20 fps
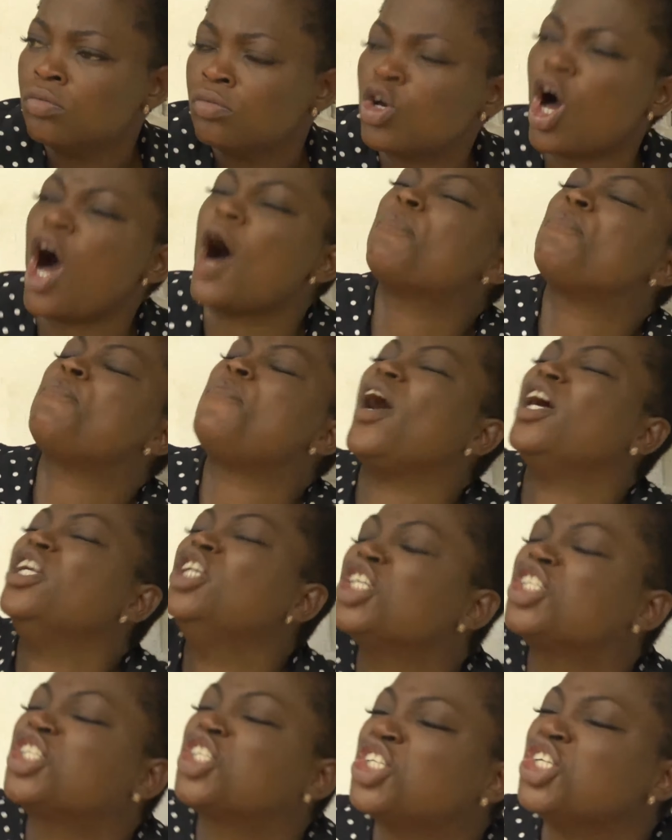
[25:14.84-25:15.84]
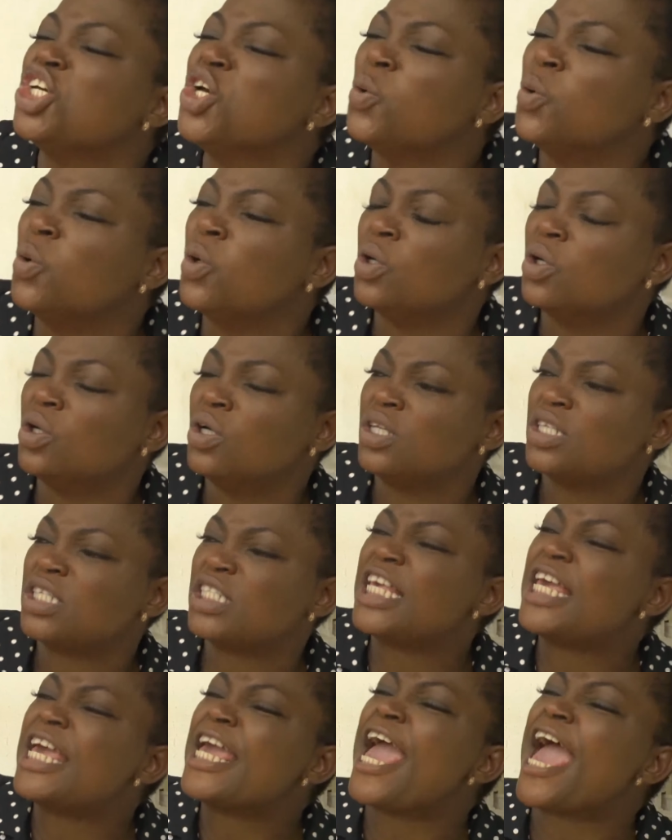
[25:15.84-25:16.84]
Go punish you!
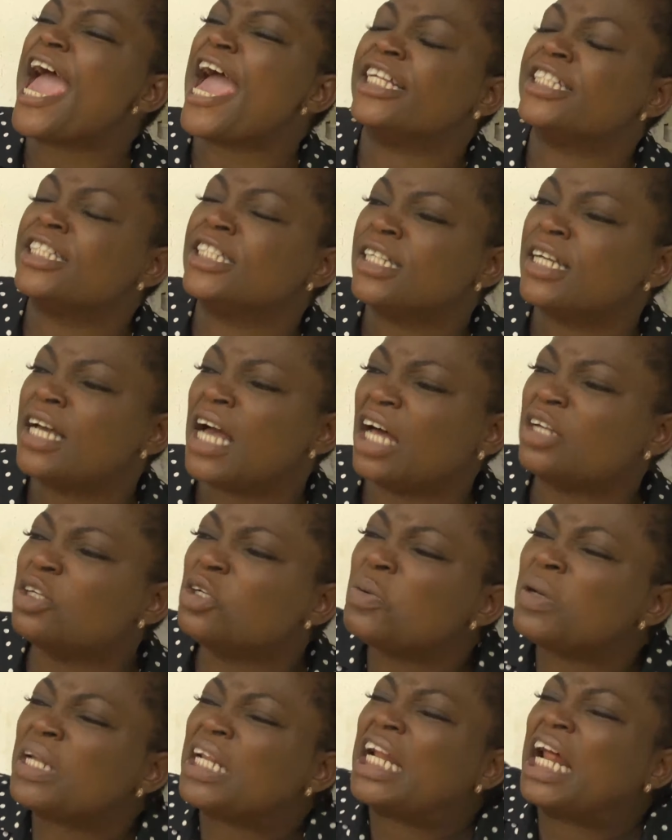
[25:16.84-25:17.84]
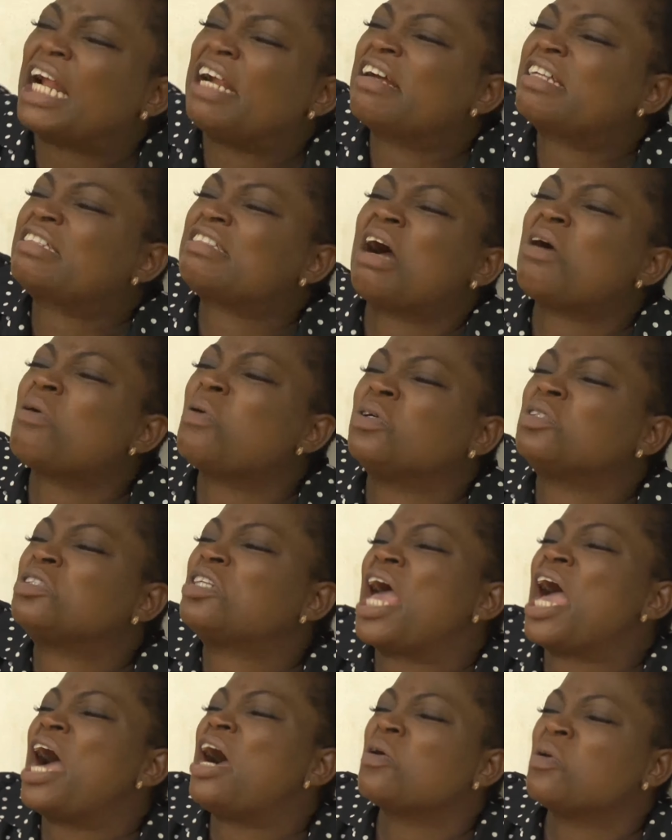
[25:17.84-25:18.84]
See your head. I don't know whether it's a rectangle or
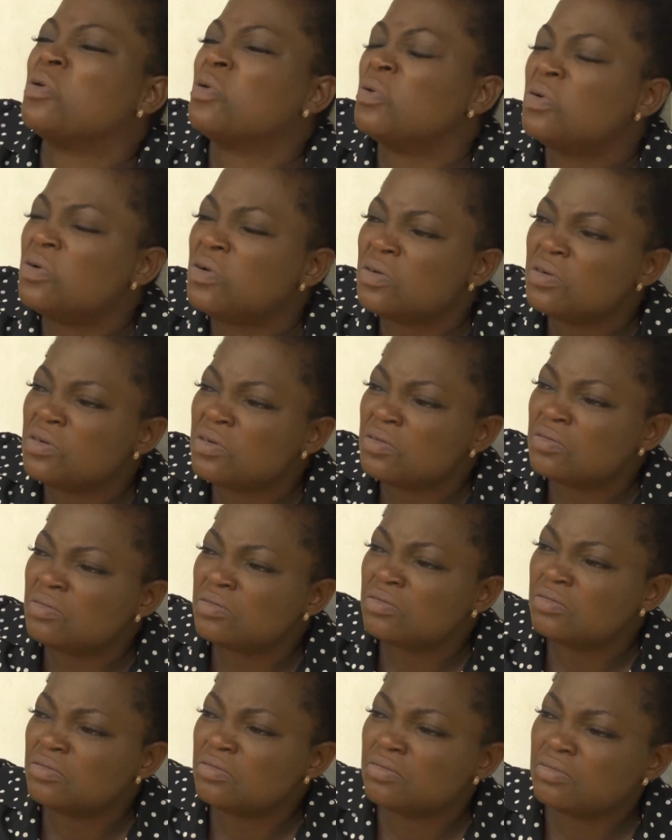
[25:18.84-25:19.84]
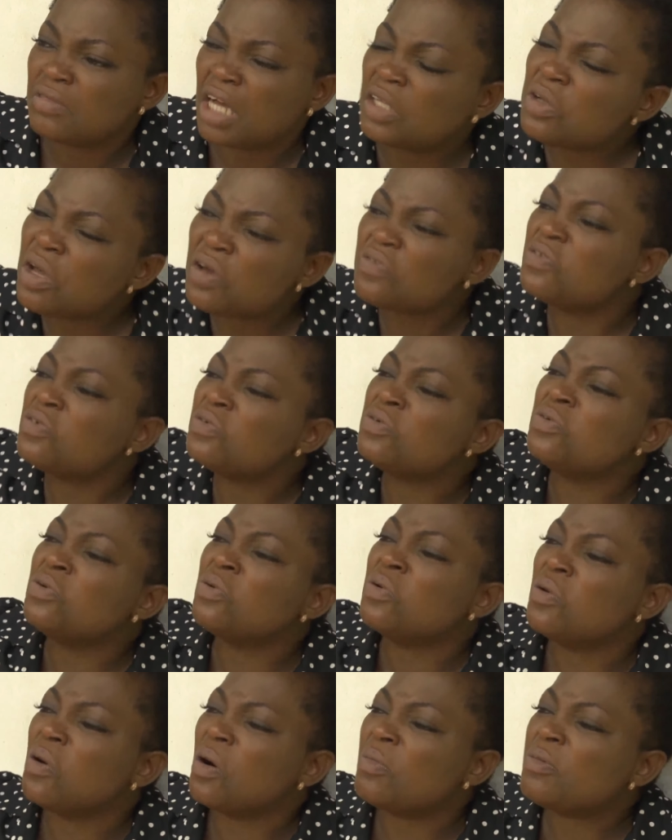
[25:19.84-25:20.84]
triangle. I don't even know.
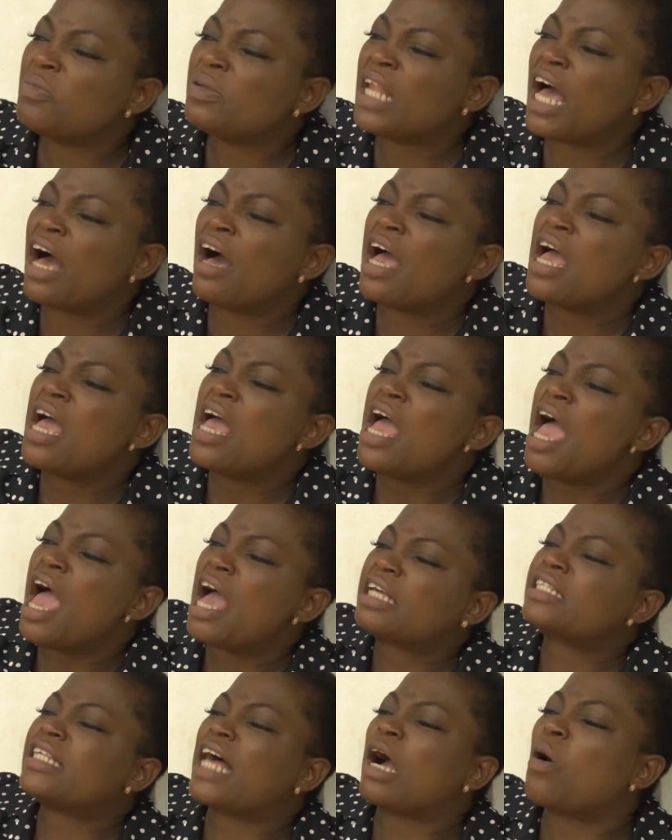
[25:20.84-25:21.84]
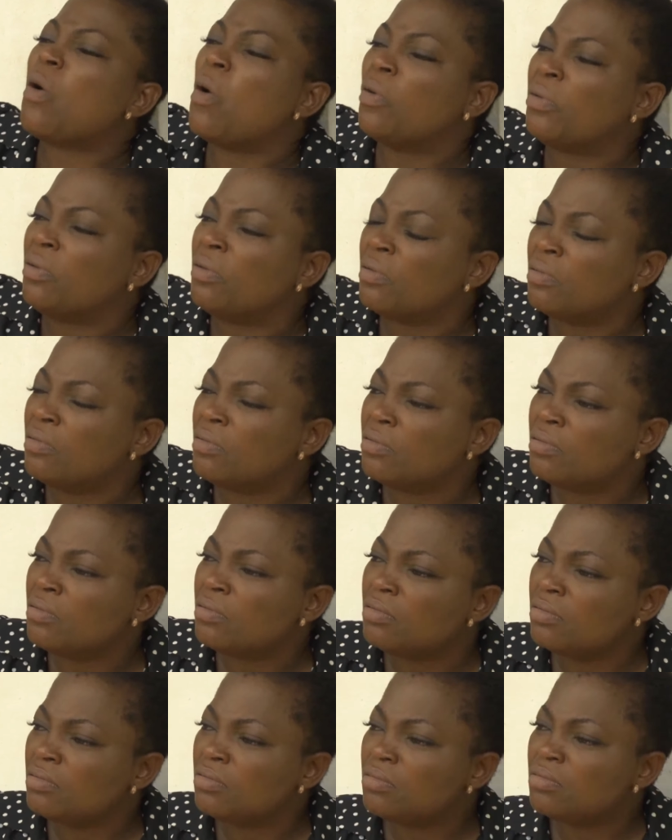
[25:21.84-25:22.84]
Maybe it's a hexagon.
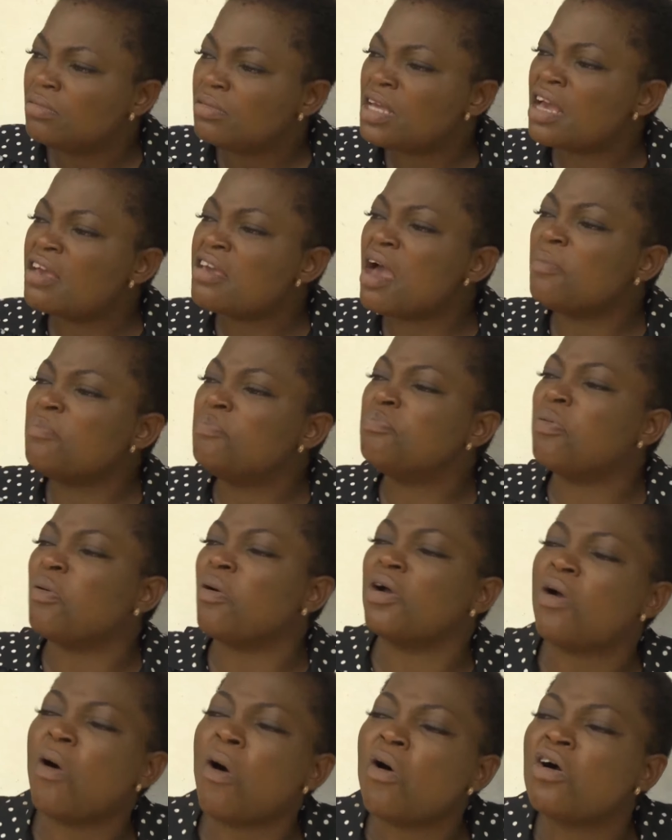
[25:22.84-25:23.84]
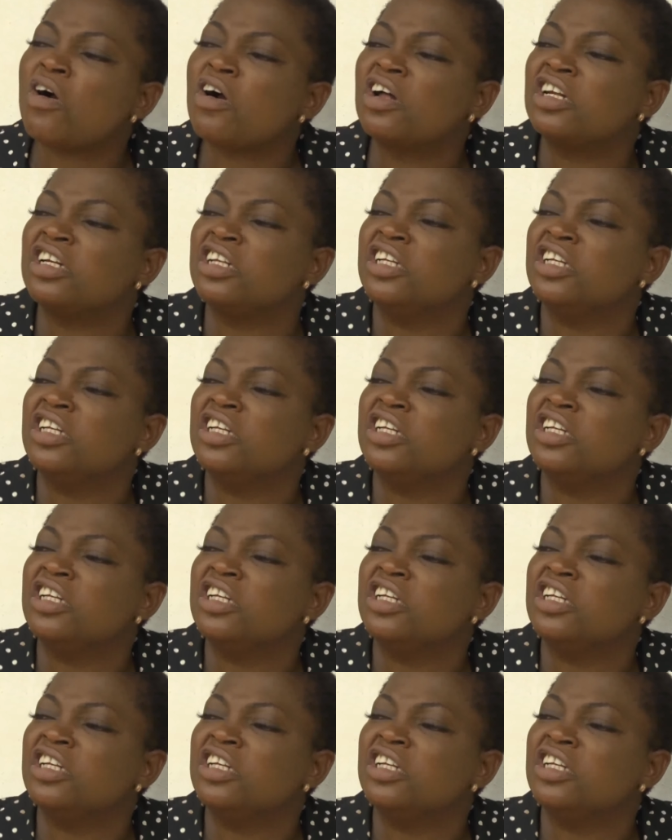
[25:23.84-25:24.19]
Yeye boy, ugly.